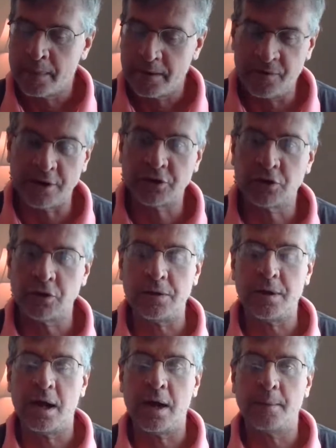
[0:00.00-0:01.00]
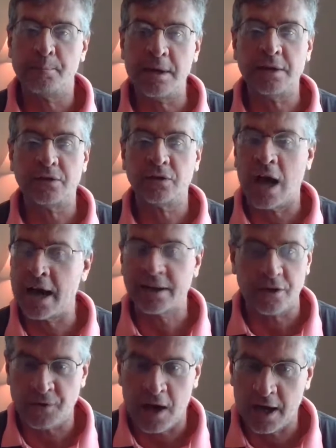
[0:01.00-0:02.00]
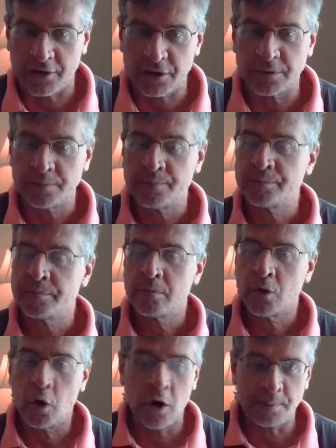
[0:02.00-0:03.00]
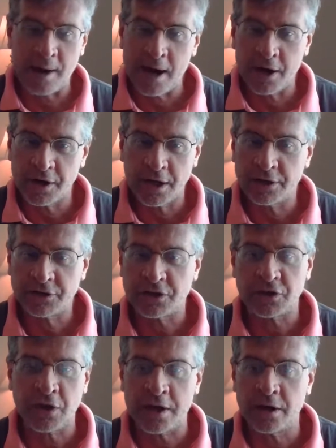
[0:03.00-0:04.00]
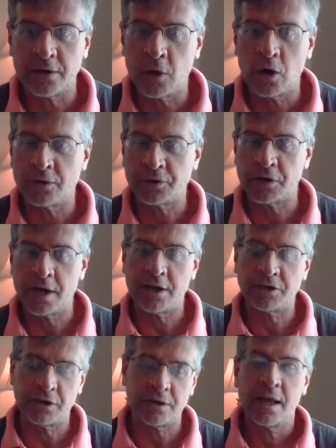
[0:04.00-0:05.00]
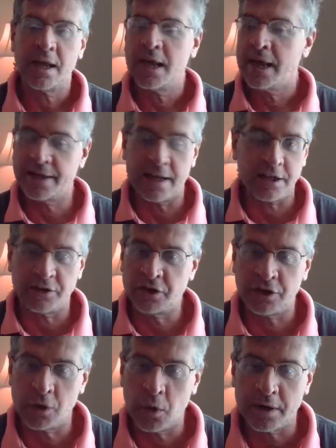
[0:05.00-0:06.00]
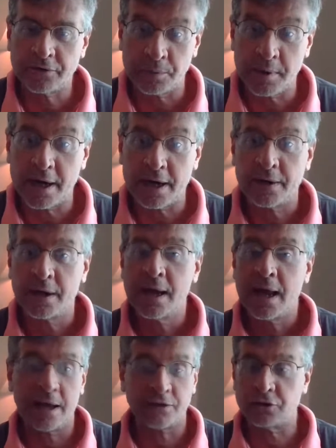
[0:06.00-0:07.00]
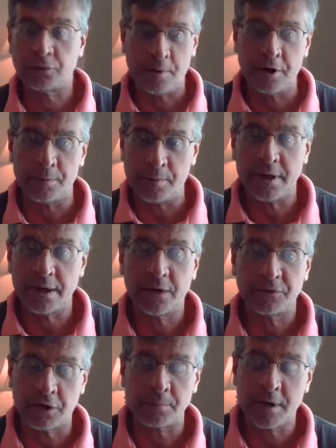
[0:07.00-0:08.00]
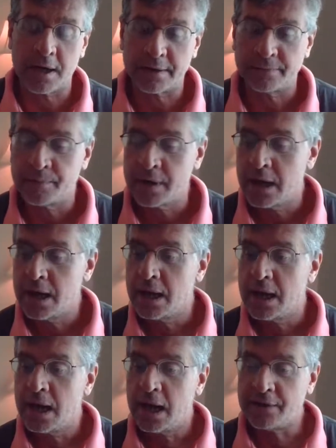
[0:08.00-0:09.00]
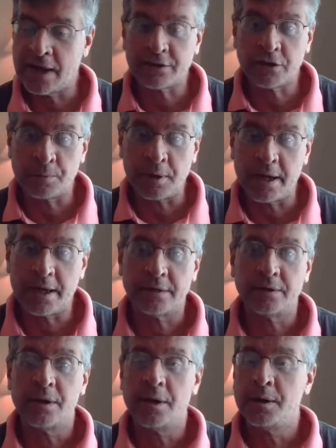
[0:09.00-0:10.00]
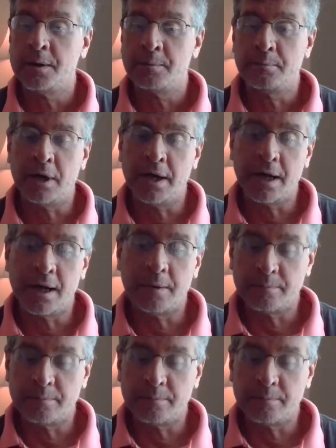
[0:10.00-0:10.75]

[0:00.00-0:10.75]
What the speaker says: eventually meet God the Father on paradise at the center of all of creation, and then continue on from there as a spirit being of some kind. That's the plan. But